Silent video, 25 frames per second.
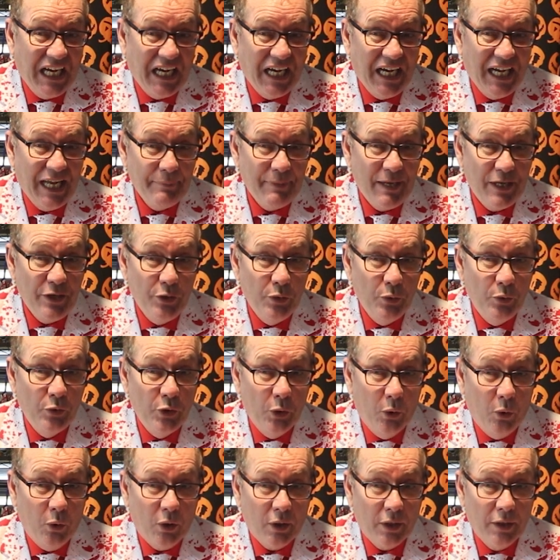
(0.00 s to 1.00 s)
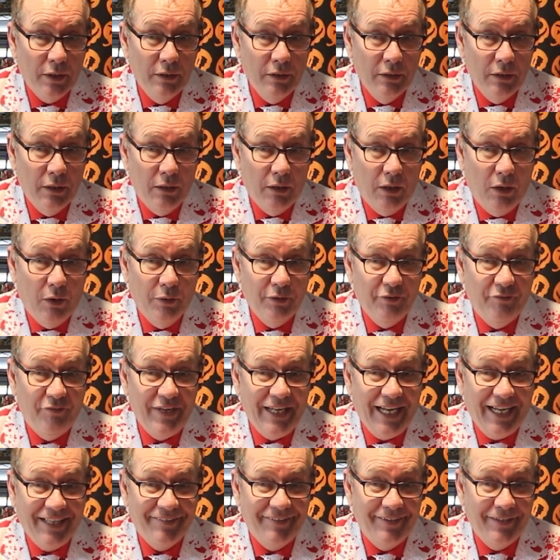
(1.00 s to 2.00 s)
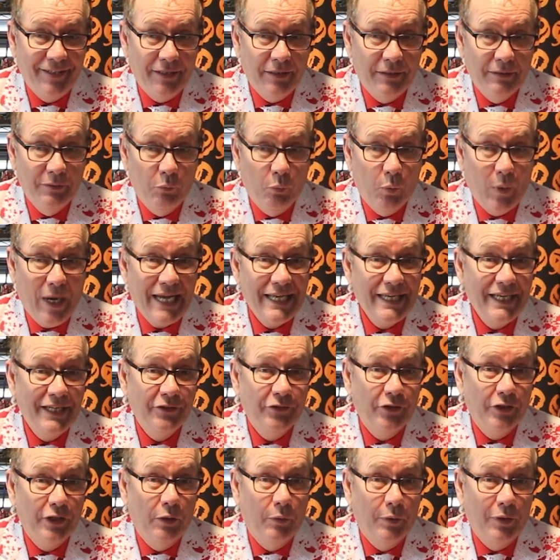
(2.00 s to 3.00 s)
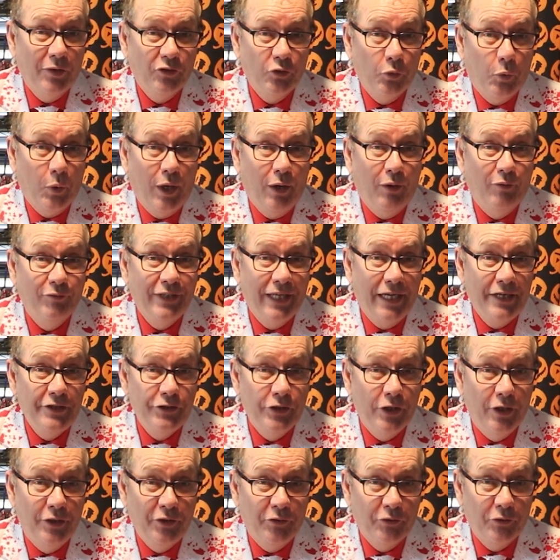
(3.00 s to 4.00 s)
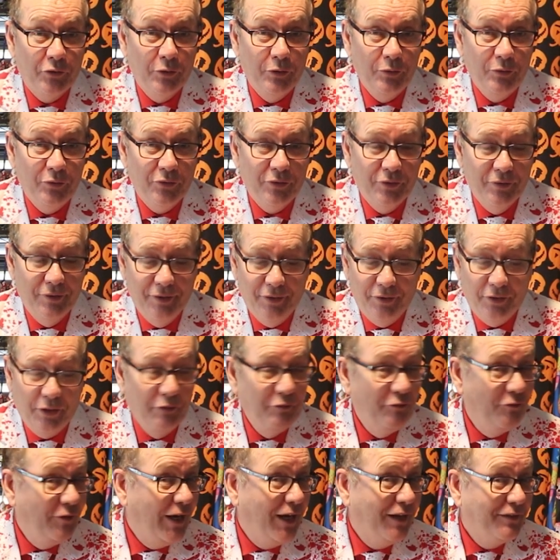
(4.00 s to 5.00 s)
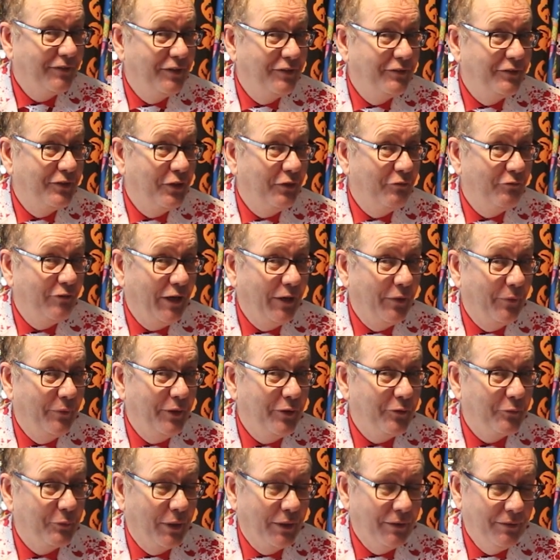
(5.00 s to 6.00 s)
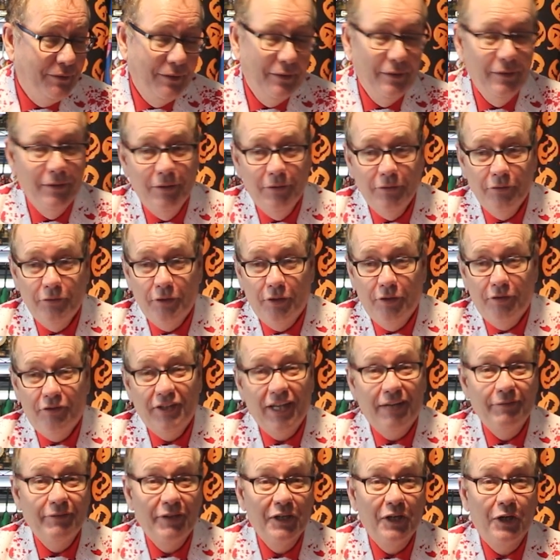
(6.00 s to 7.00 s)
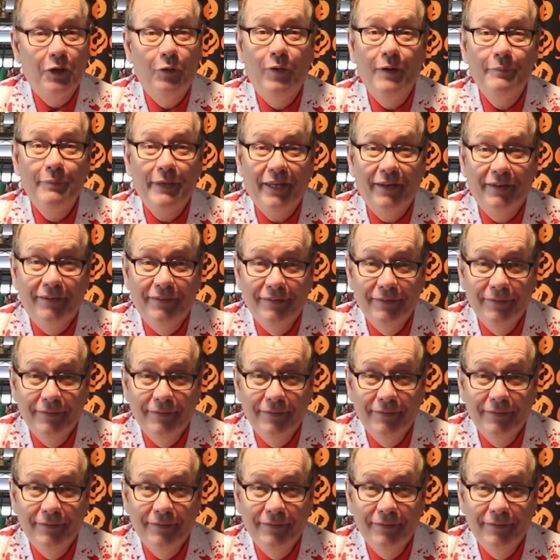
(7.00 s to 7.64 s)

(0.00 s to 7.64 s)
I am in New York on the Venezia, waiting to go on a 12-day Journeys cruise. No faster to the fun on this one, to the Southern Caribbean.